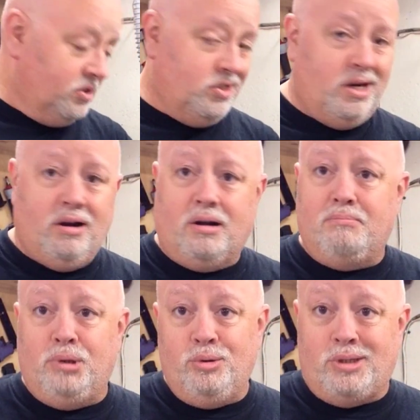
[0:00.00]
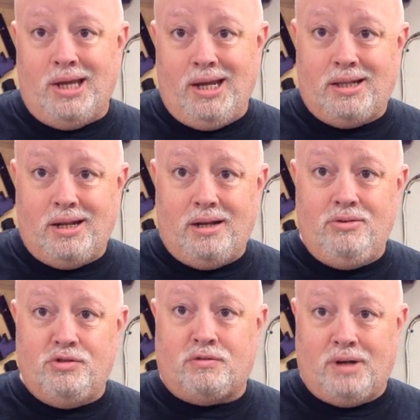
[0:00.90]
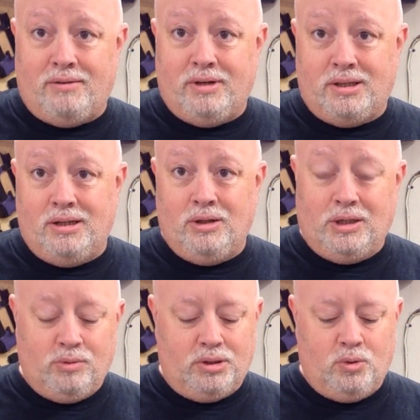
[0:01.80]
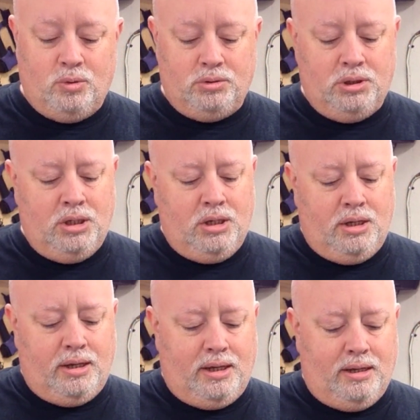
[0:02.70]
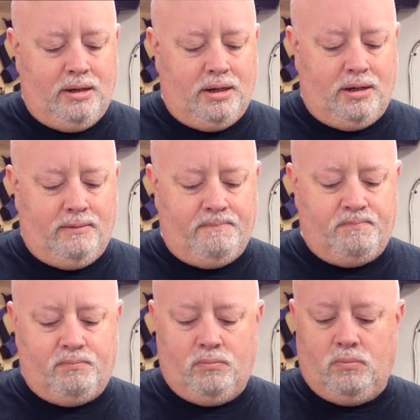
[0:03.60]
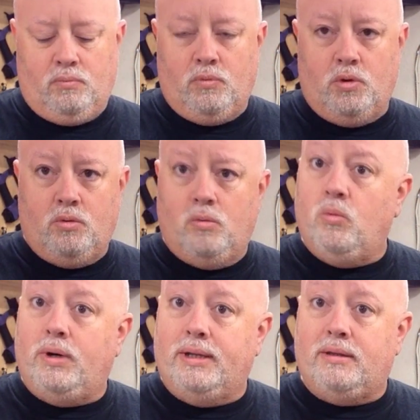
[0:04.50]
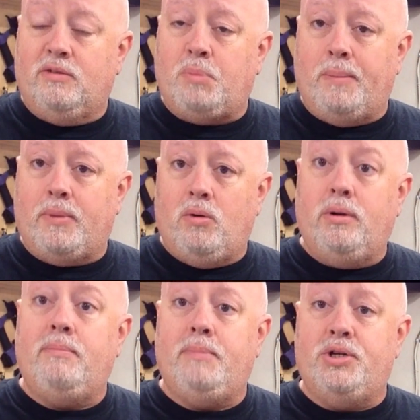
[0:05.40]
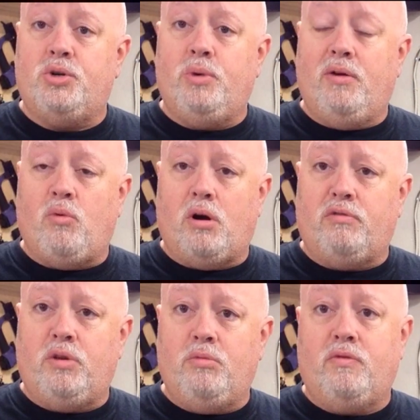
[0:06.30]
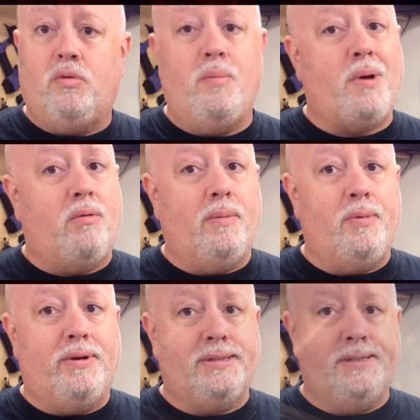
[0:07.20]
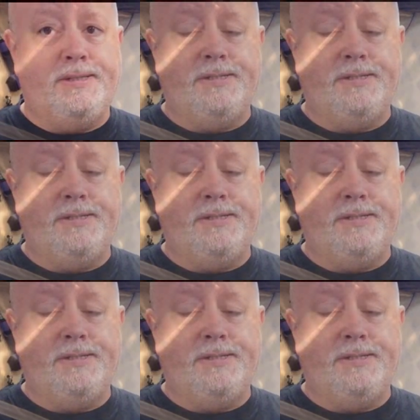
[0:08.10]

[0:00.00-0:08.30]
generic blue tank that I use for everything liquid cooled, and we'll get this pump going, make sure we have water flow before we power up the rest of the